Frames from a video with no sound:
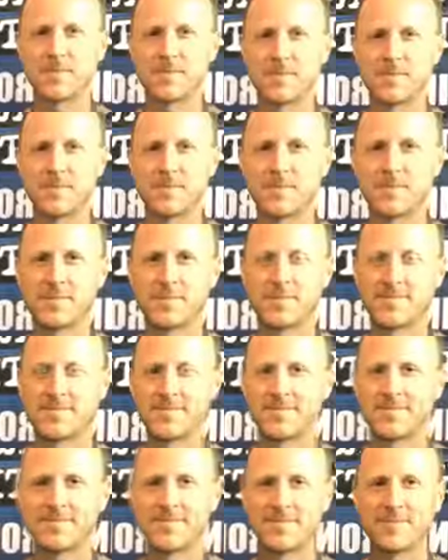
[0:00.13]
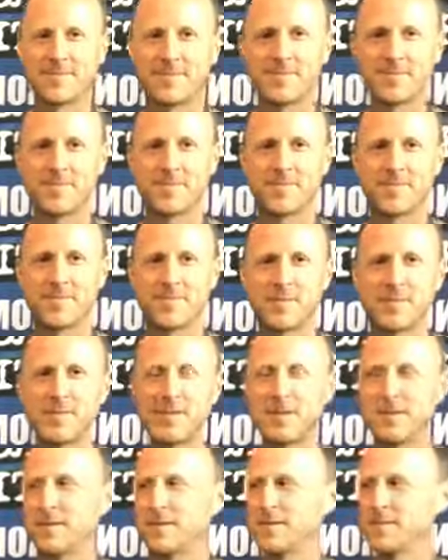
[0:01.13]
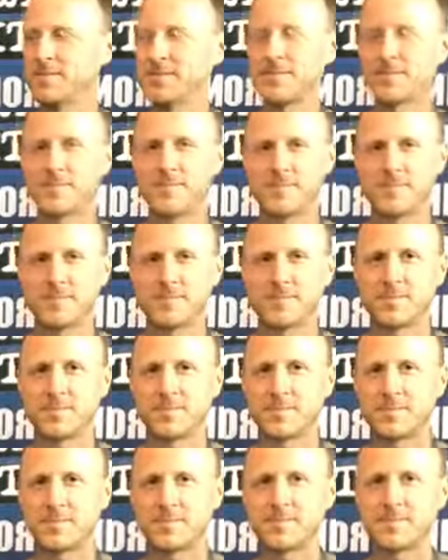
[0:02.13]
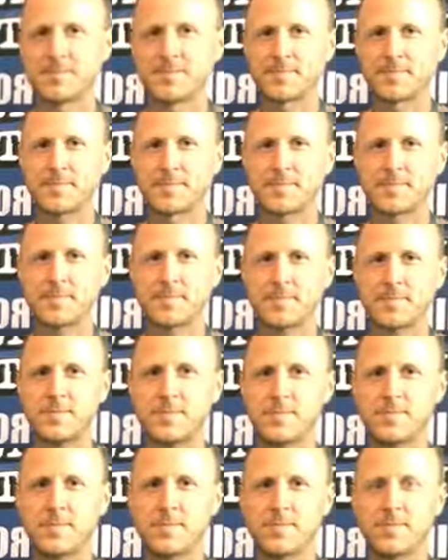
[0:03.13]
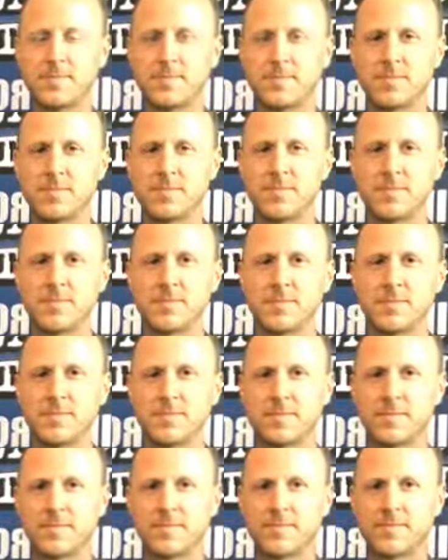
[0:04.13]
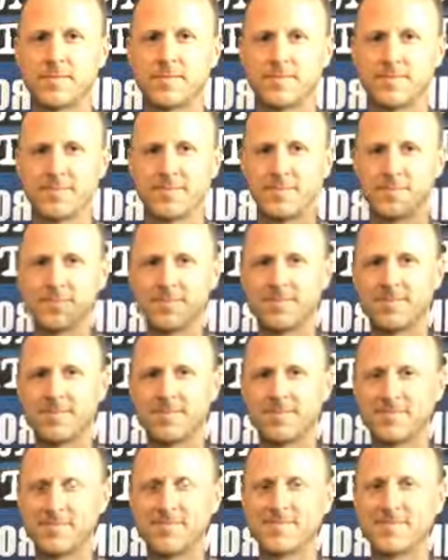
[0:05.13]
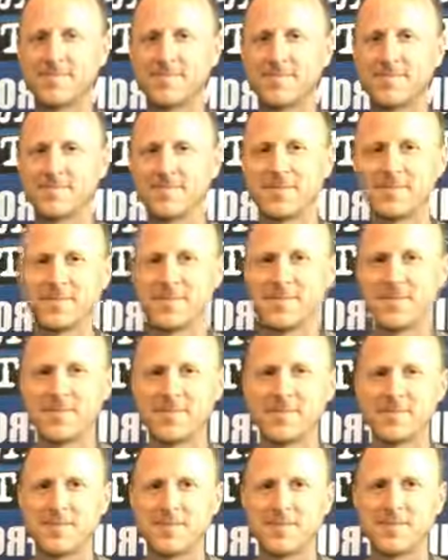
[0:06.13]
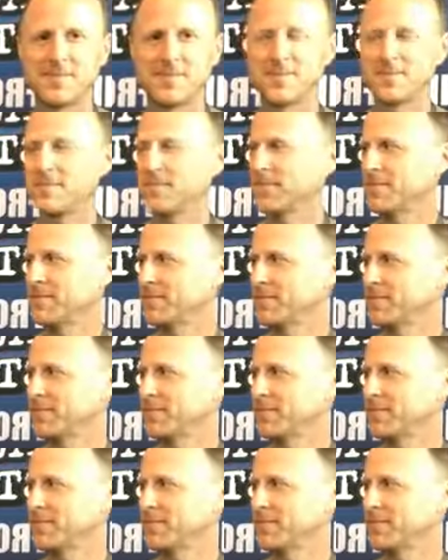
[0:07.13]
(silent)